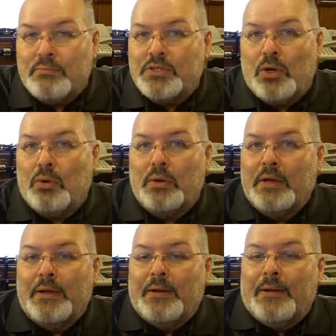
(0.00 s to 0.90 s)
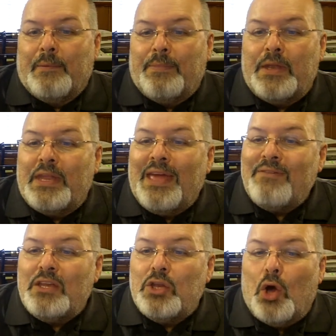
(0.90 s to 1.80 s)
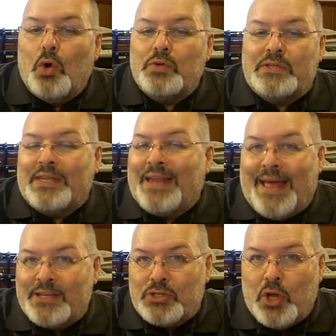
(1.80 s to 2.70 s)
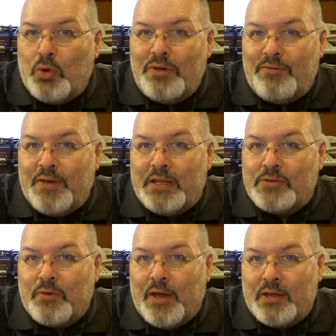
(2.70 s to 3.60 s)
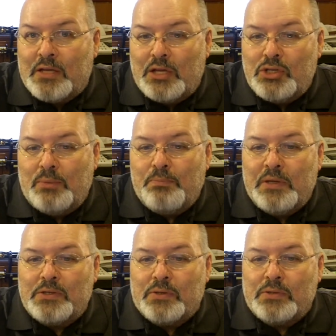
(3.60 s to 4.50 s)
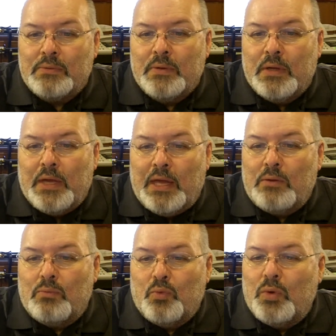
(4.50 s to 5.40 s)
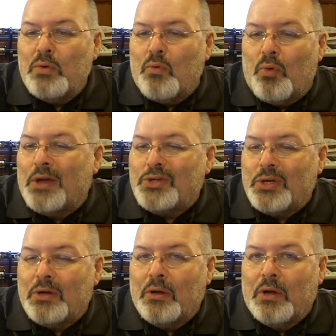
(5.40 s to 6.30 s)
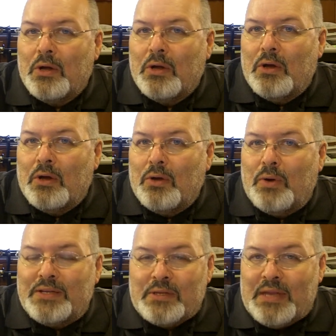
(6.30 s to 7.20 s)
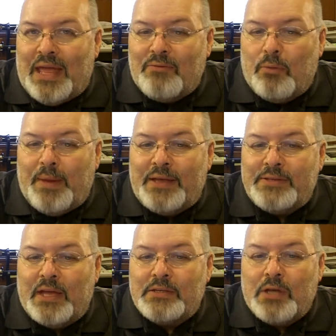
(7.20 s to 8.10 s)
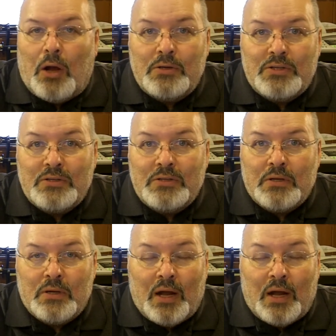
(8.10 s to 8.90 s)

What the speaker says: So the Navy knows that it has no defense for anti-ship missiles, and wouldn't Russia, who has a naval base at Tarsus,